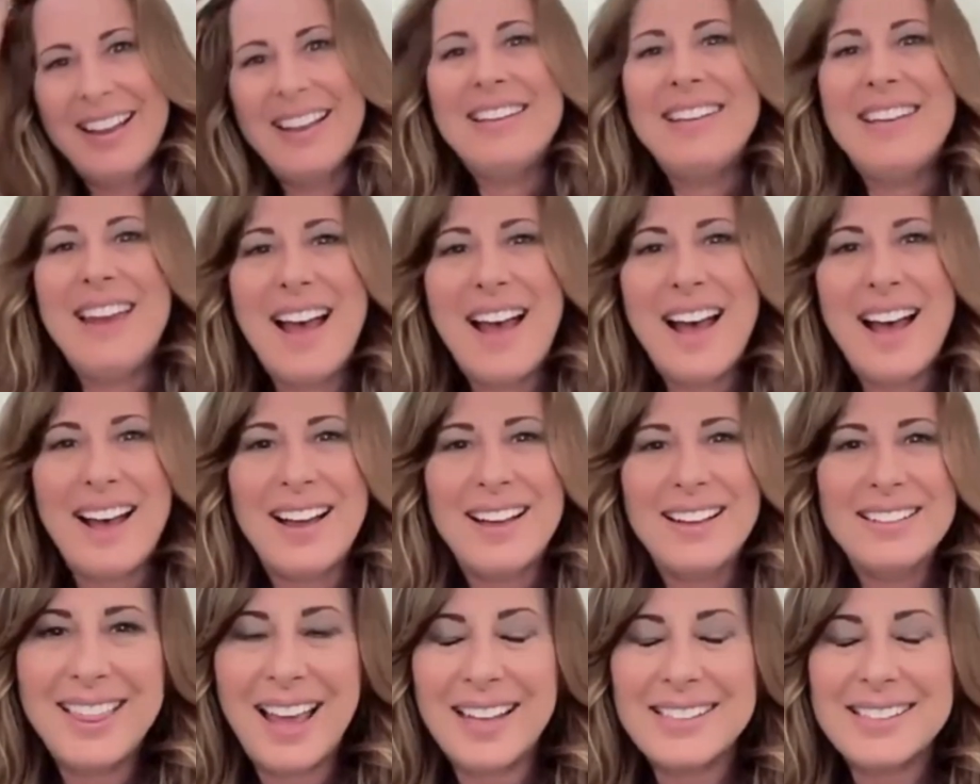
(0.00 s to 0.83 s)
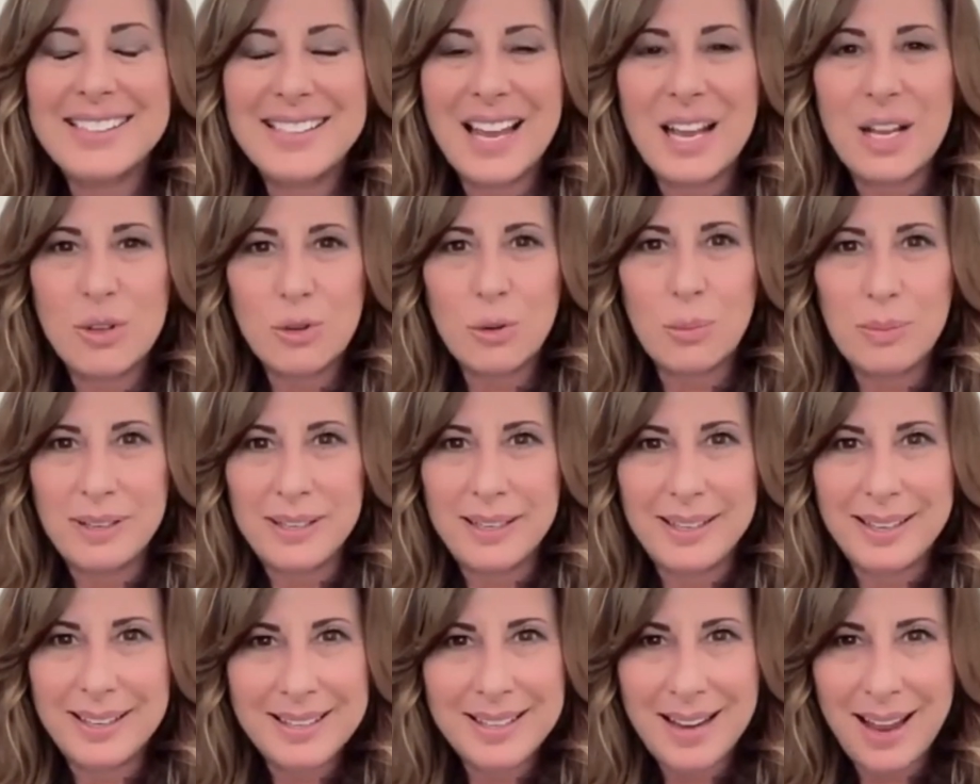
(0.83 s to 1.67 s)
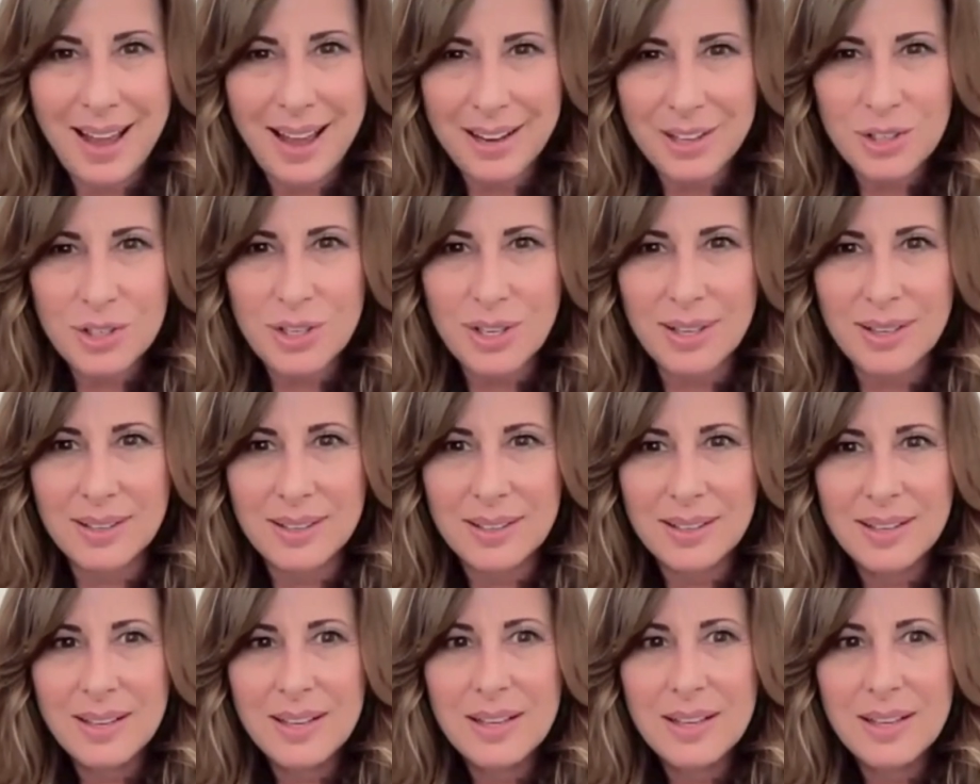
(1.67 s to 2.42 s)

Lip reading: Yeah, that's entropy in action.